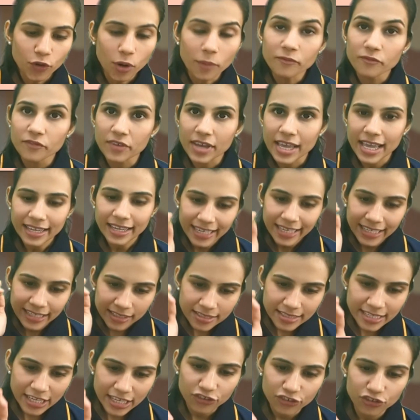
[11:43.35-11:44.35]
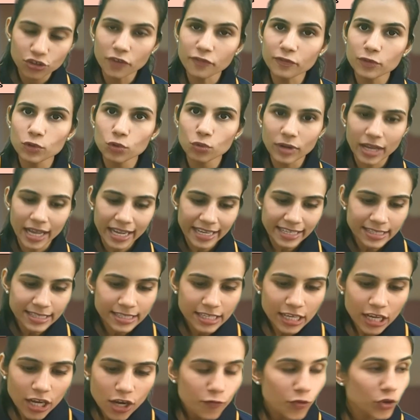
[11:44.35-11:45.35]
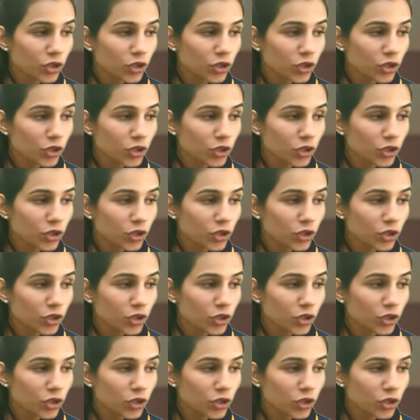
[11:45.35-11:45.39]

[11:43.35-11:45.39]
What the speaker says: from where intersection of 2 lines,